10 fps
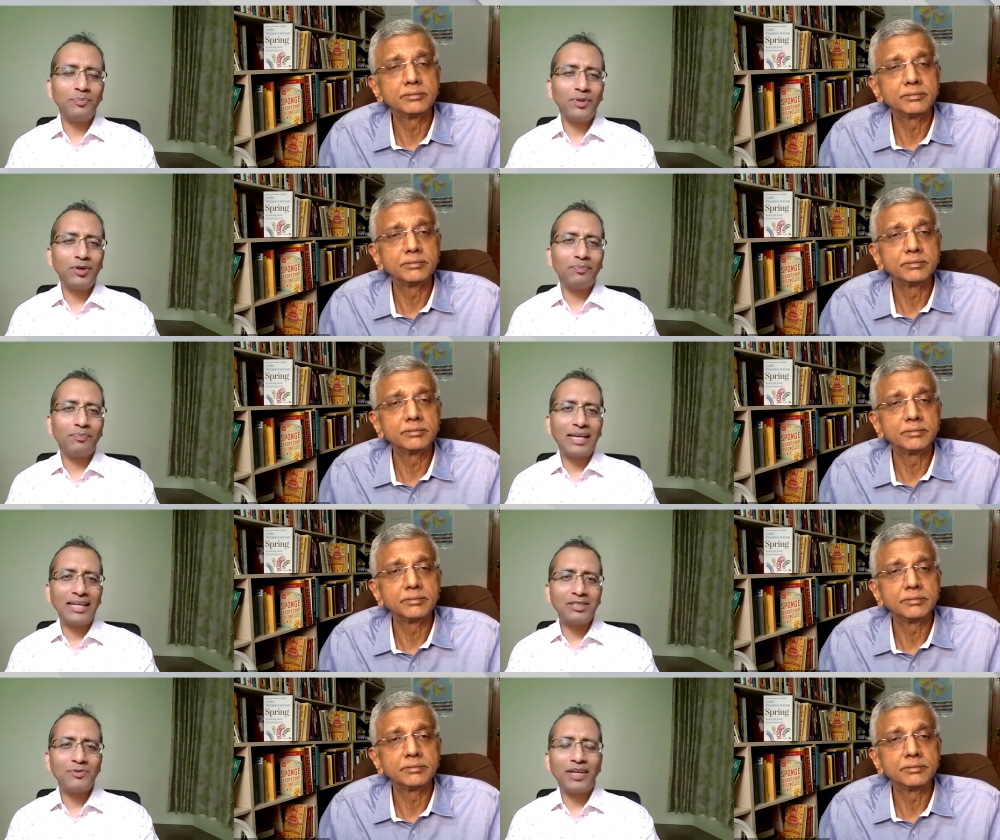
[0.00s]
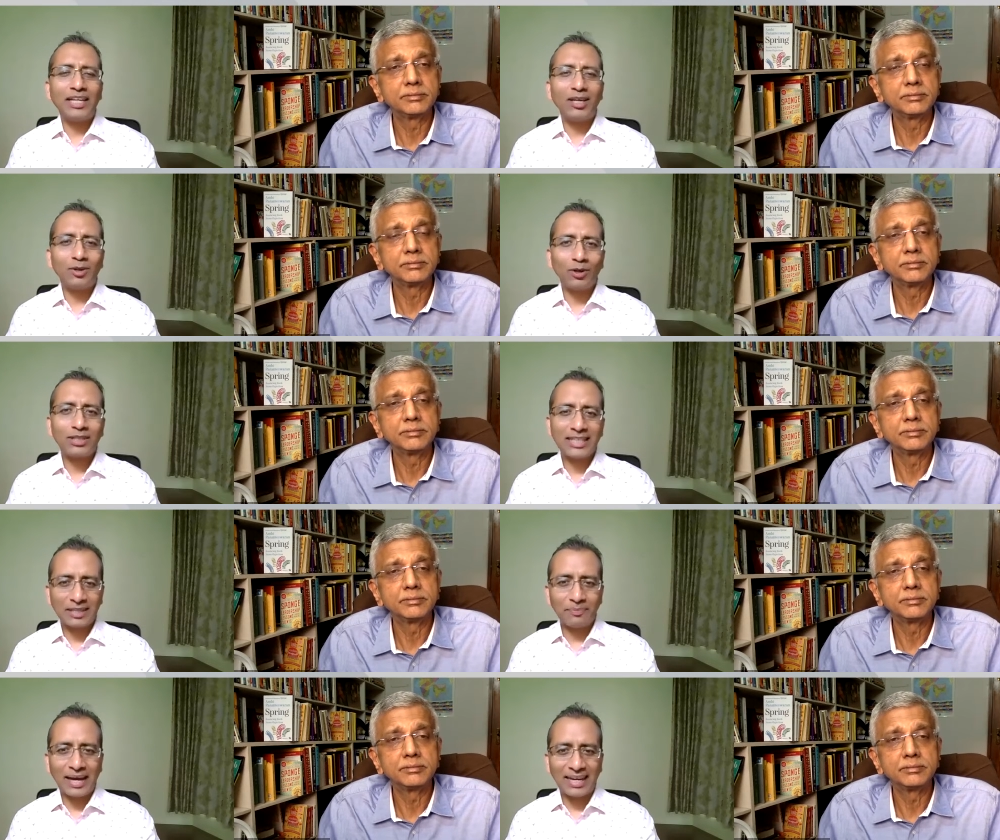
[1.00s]
Speaker 1: would be your biggest failure or
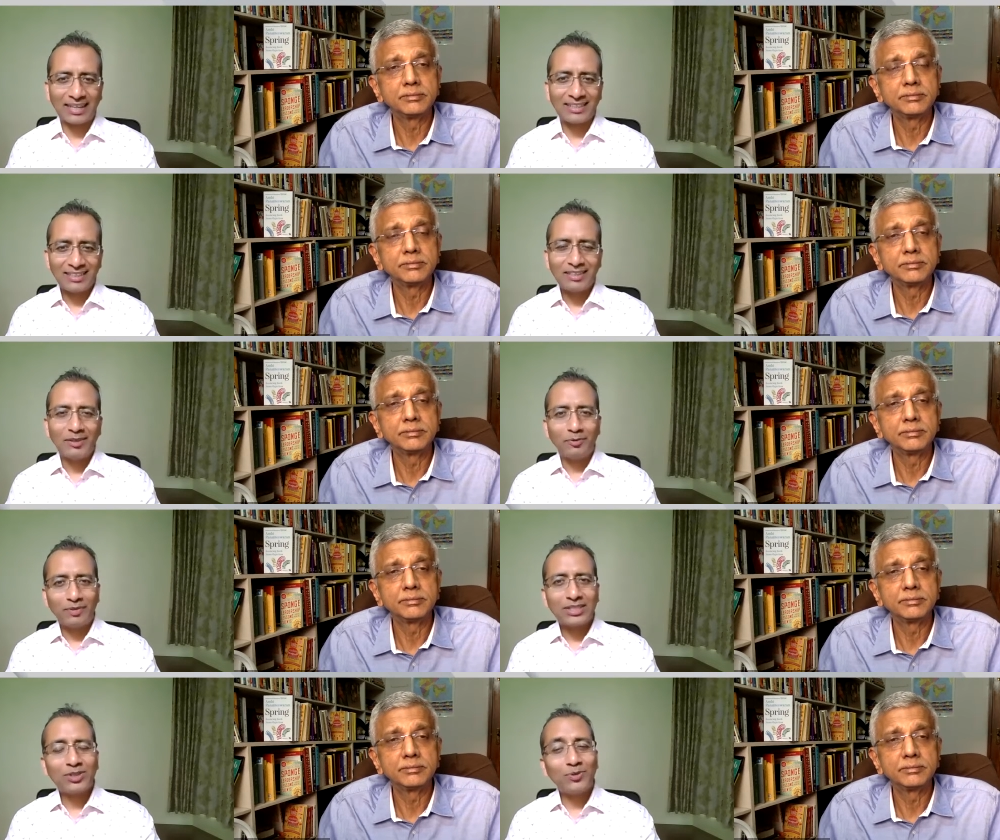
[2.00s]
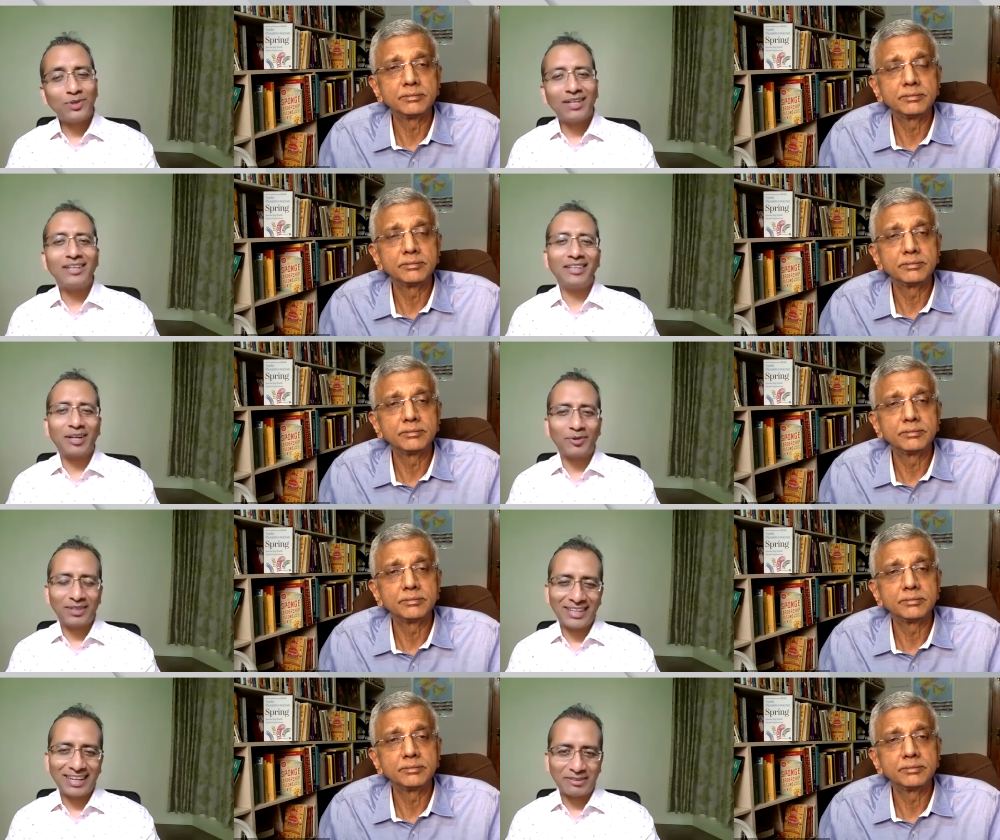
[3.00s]
setback which you turned
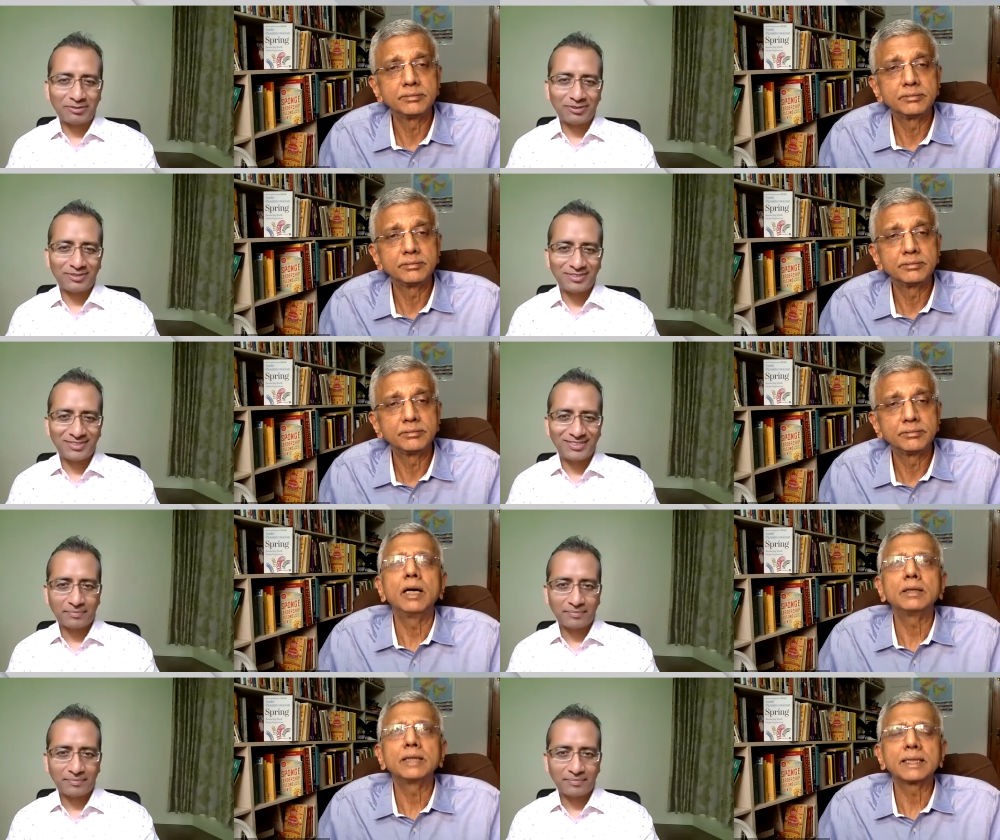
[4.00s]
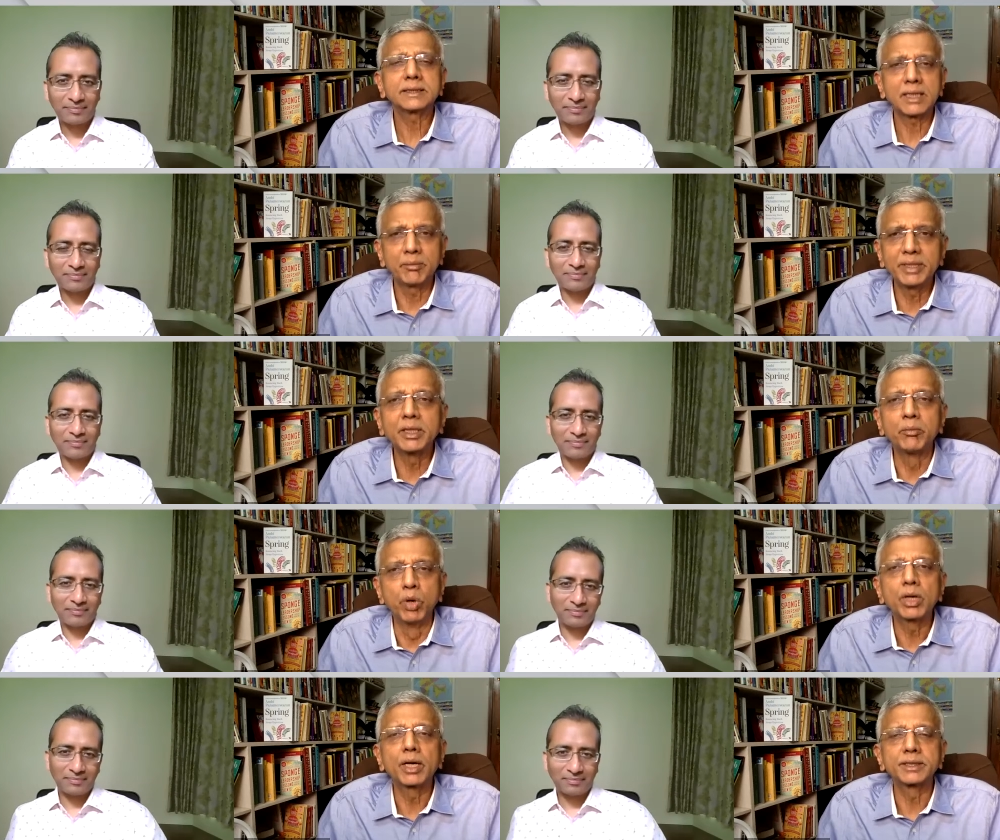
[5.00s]
around in life?
Speaker 2: There are some in the
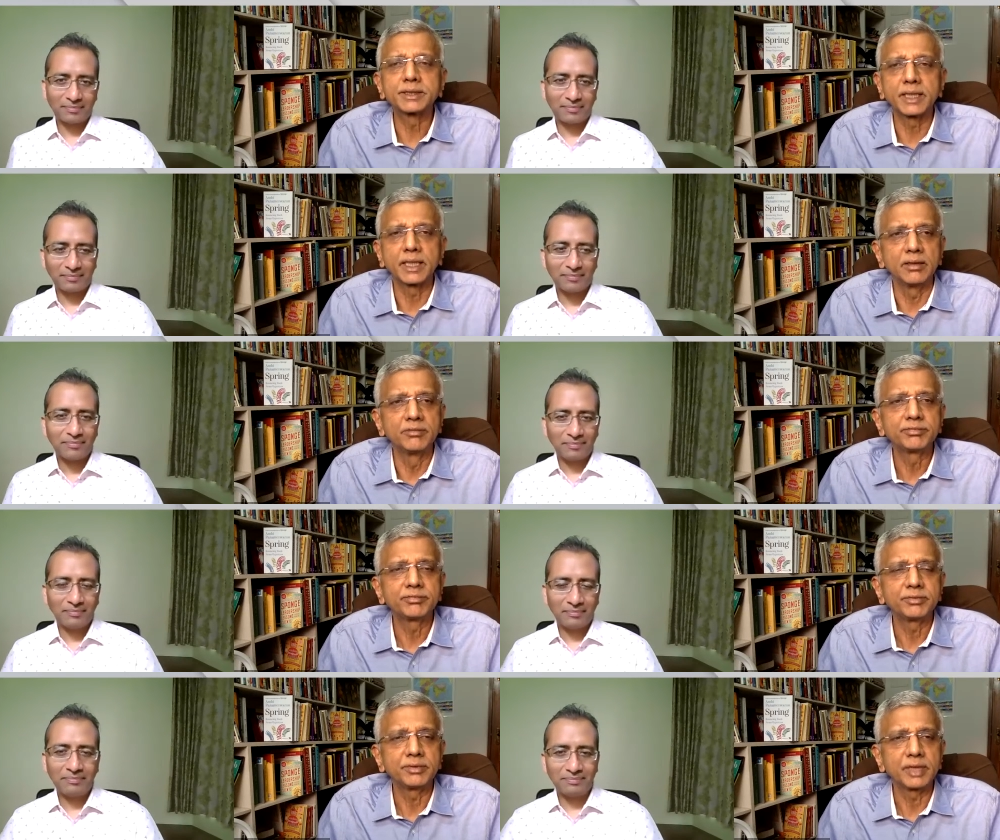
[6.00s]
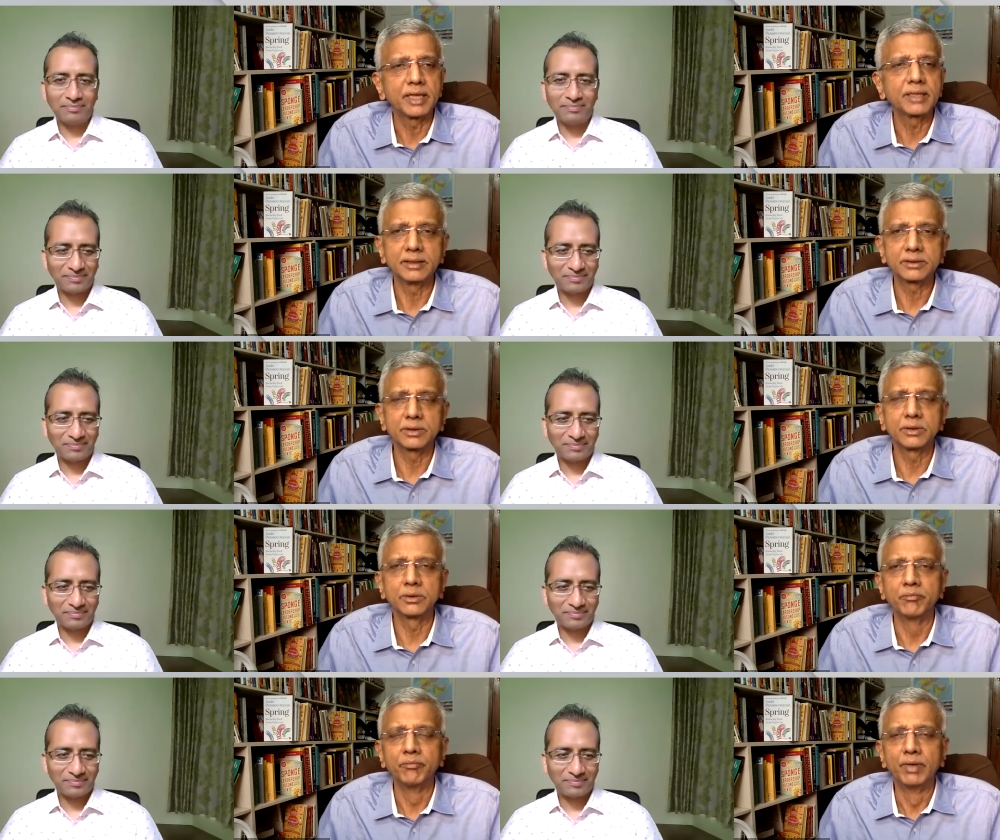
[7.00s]
book itself, right?
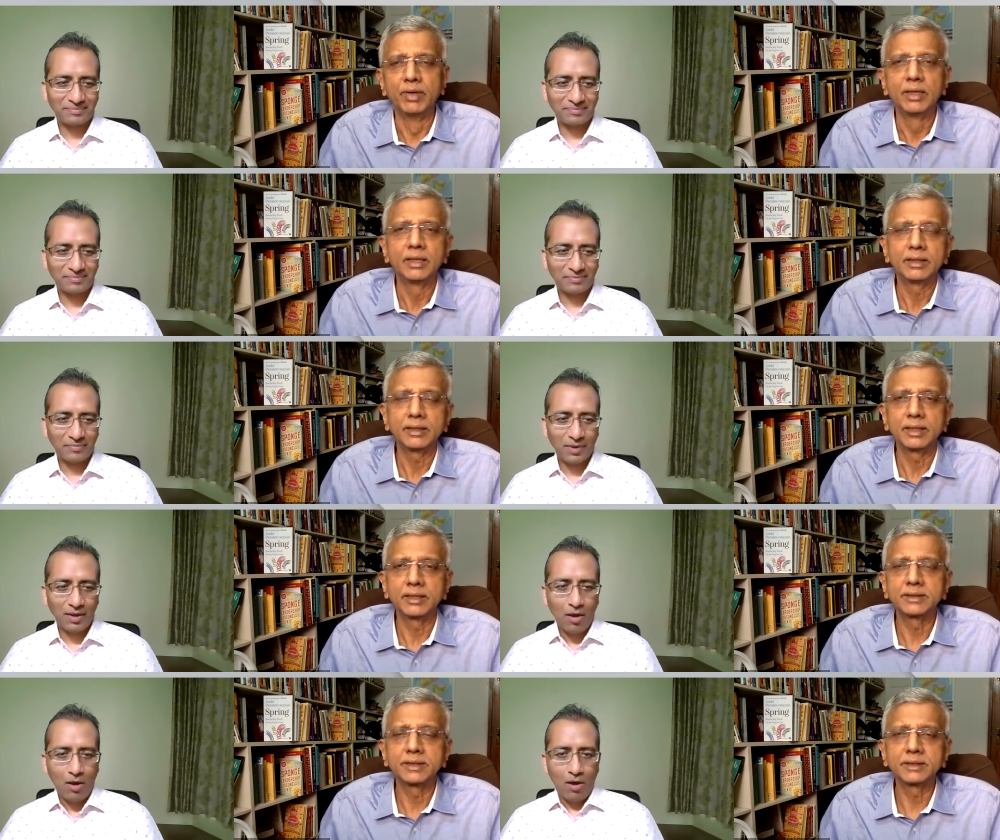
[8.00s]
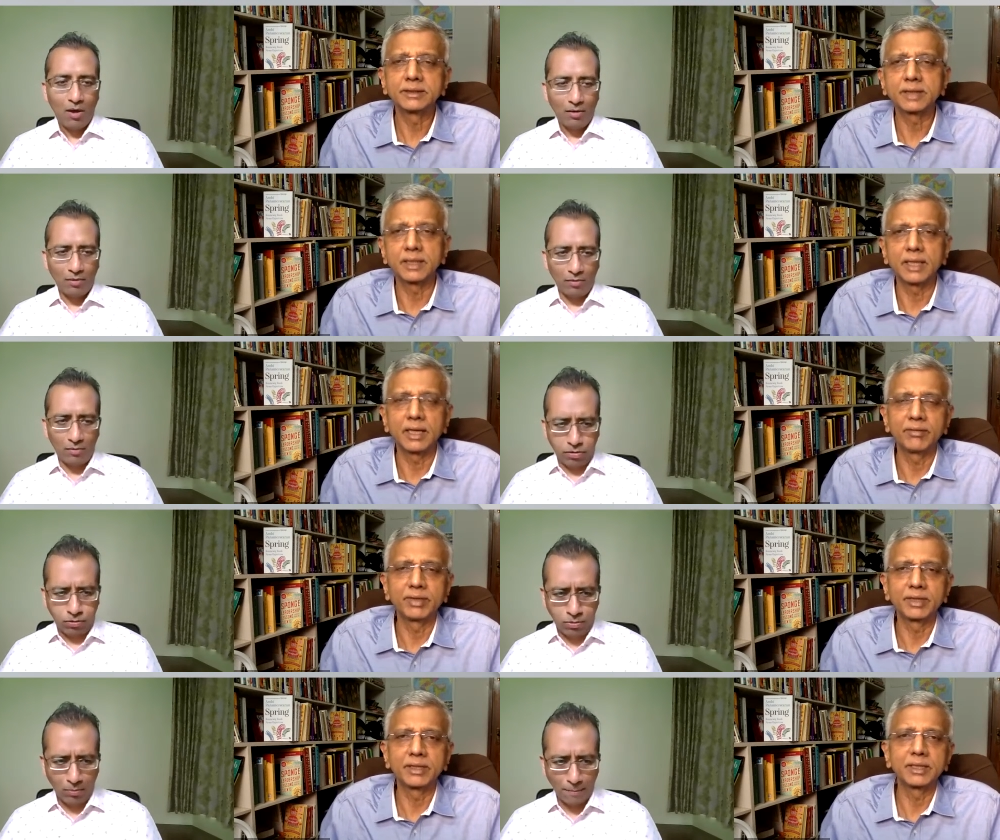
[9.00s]
So there is this, uh, I've
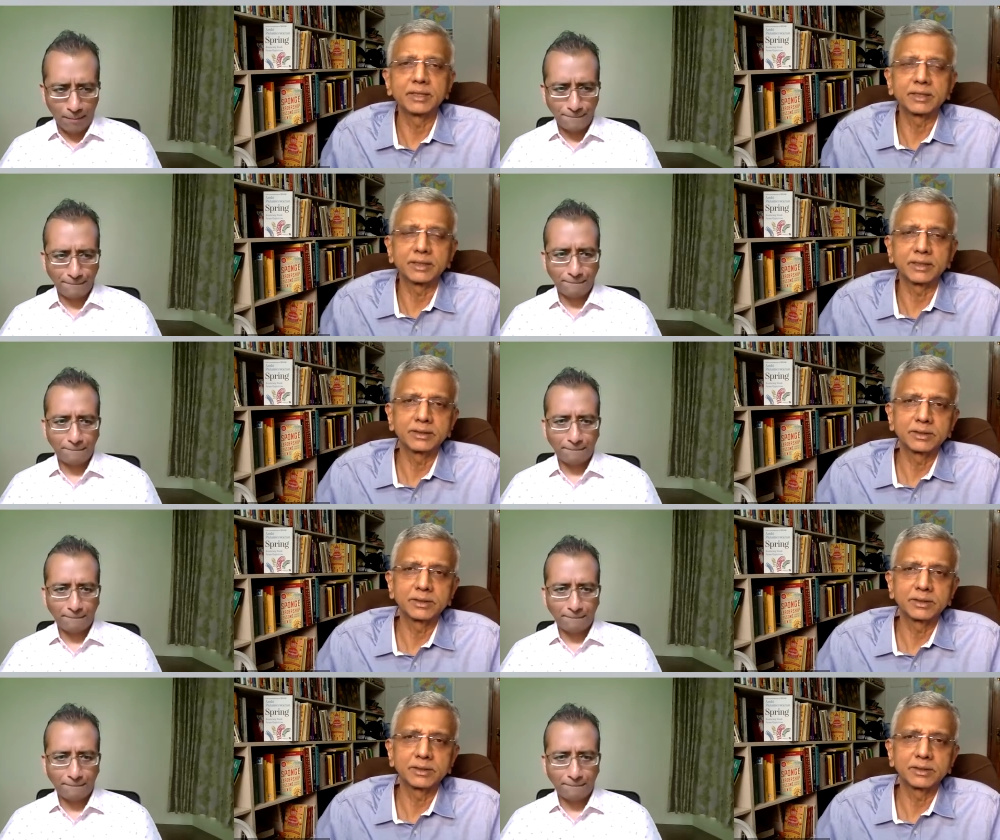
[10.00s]
written that uh,